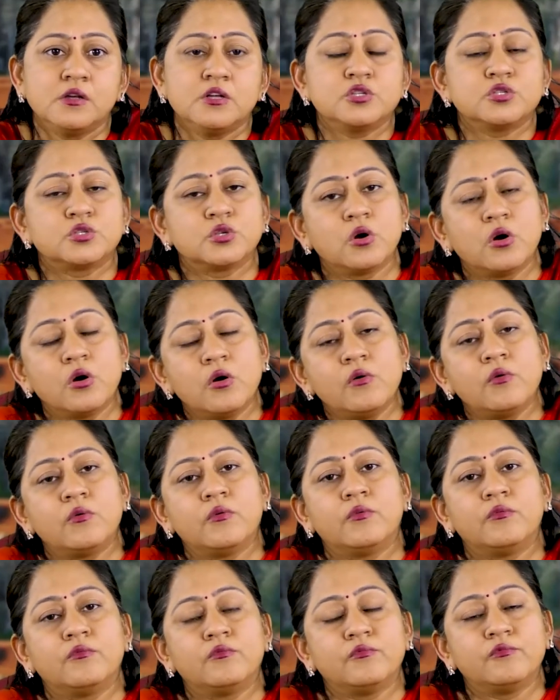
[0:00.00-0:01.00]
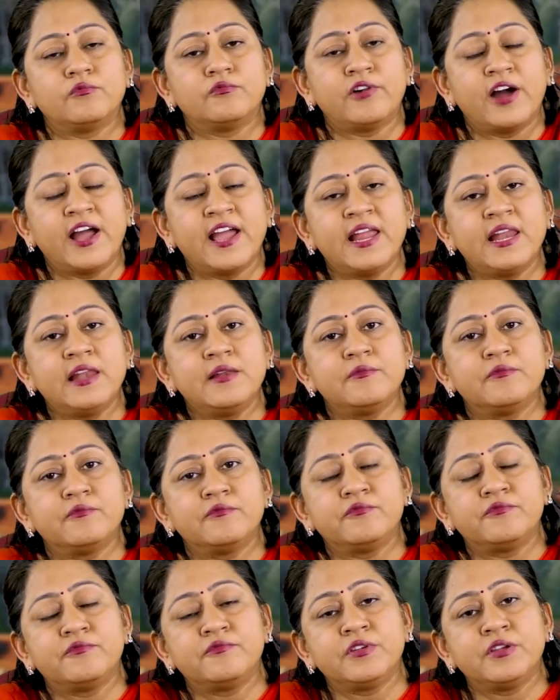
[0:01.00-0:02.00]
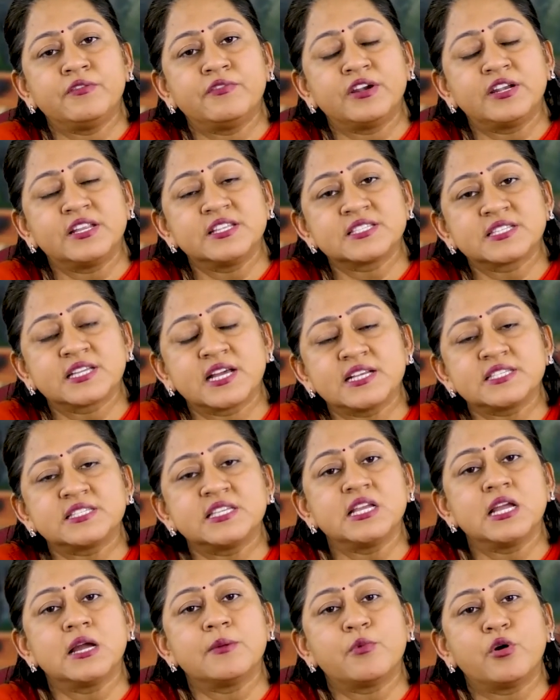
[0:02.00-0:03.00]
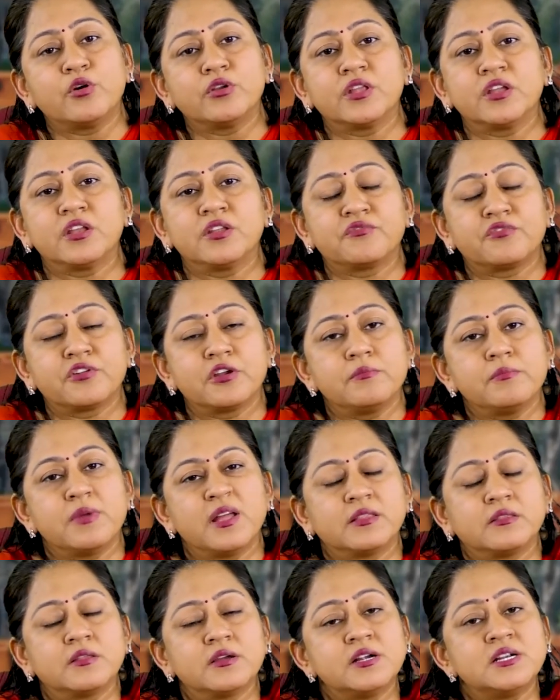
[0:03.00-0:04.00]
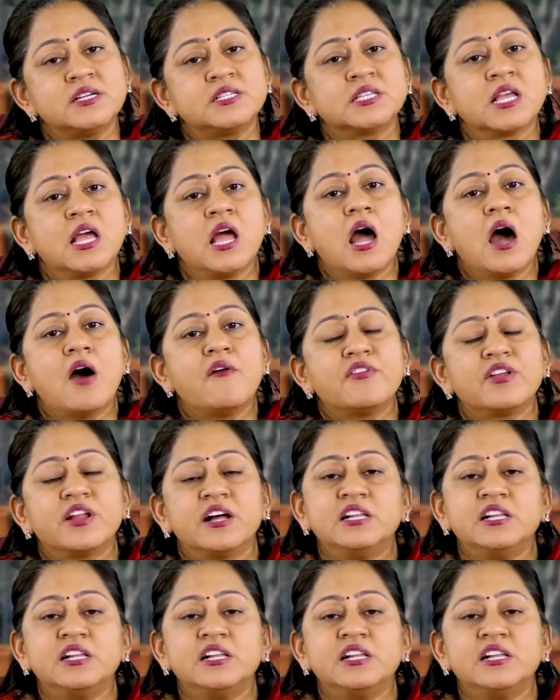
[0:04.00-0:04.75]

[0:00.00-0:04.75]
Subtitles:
So, while we were discussing about the different methods, our